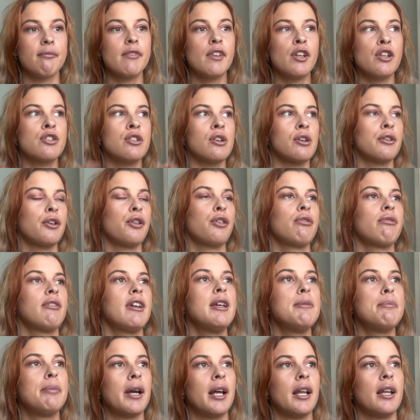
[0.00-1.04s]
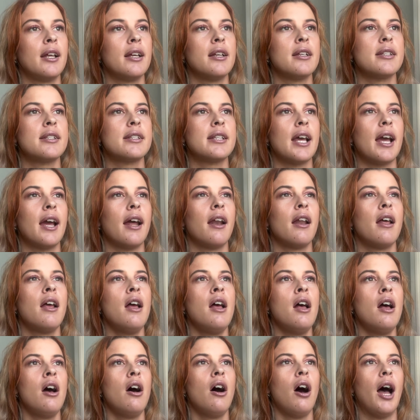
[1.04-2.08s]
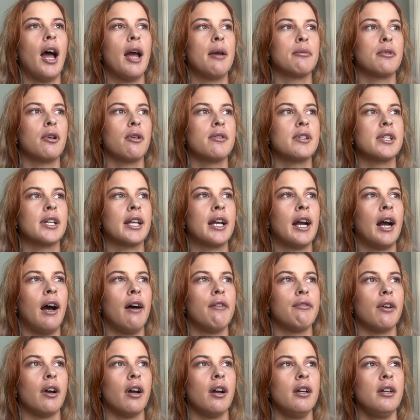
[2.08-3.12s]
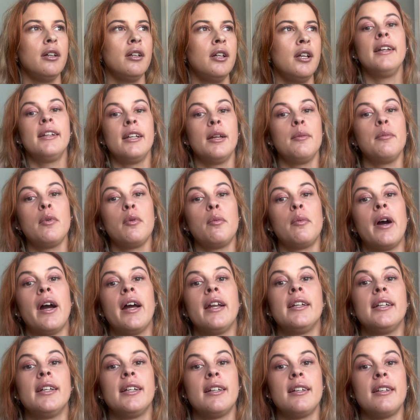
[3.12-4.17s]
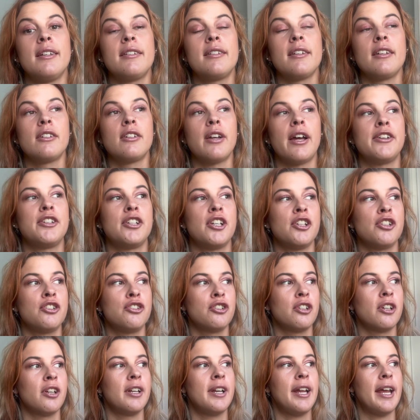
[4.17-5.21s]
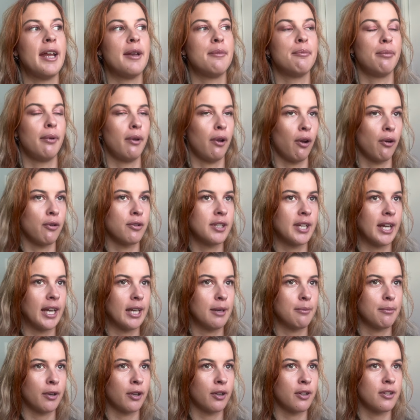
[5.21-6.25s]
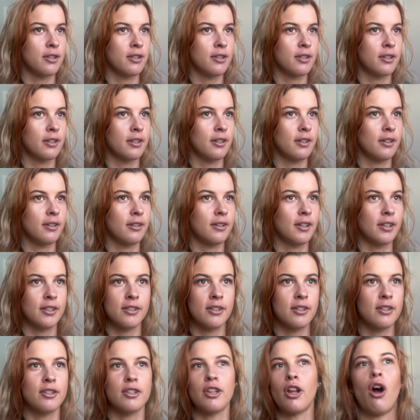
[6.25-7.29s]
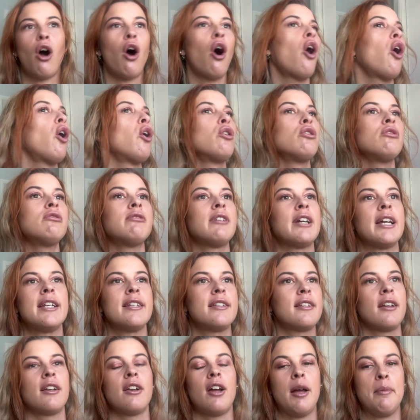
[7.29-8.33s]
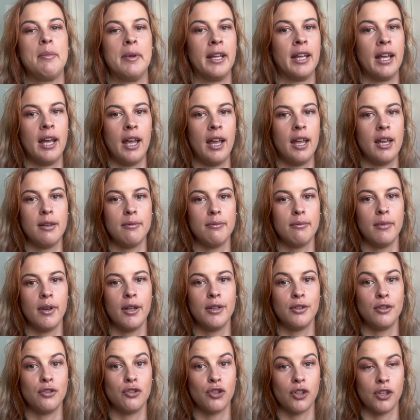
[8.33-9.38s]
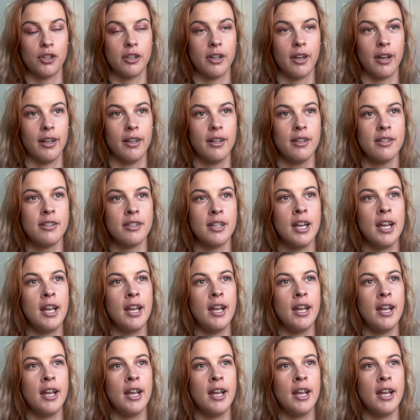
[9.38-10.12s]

So the three pillars that I'm going to cover, number one is digestion and bloating, because this is the whole reason I became a nutritionist.